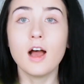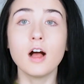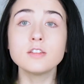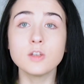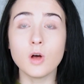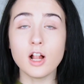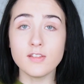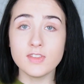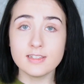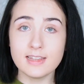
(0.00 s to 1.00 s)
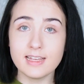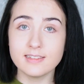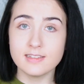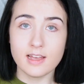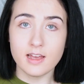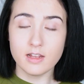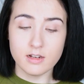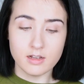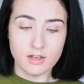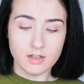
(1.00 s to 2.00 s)
Also, all of these things
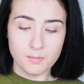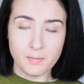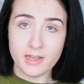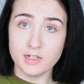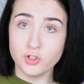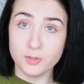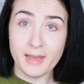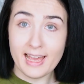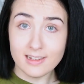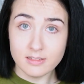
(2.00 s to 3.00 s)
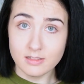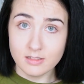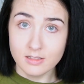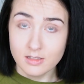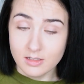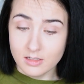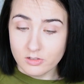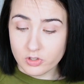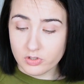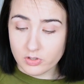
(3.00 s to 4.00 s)
said made in Japan,
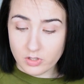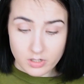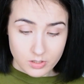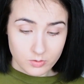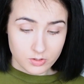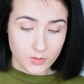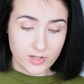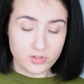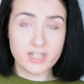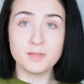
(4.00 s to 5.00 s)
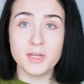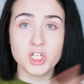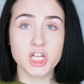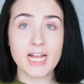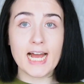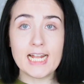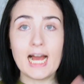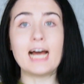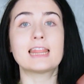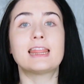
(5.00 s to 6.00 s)
just so you know. So I tried to make sure I got
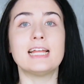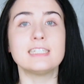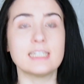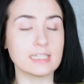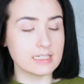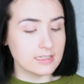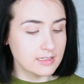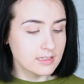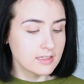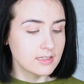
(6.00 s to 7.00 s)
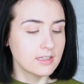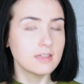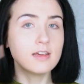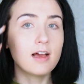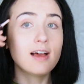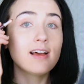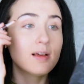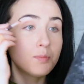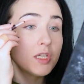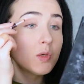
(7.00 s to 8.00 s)
authentic
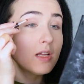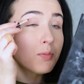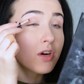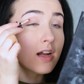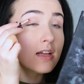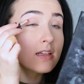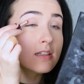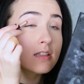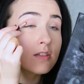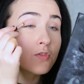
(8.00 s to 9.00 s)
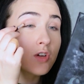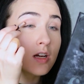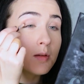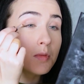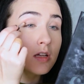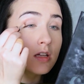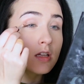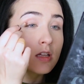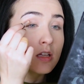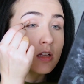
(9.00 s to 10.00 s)
beauty products from
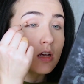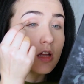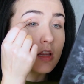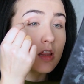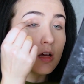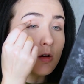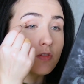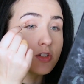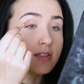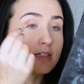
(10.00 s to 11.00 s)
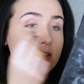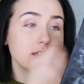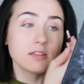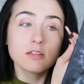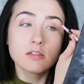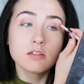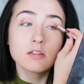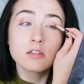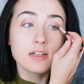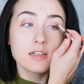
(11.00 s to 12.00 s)
the overseas.
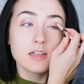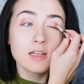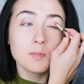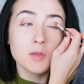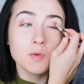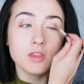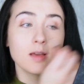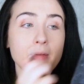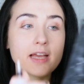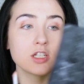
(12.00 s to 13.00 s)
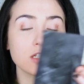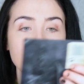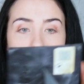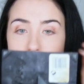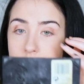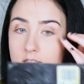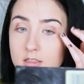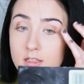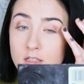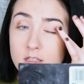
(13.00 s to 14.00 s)
Hit me with your best shot,
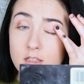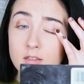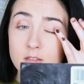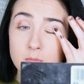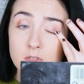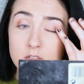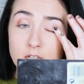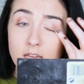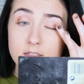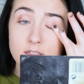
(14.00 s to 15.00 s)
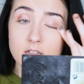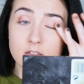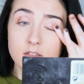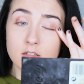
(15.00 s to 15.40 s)
Mr. Casey.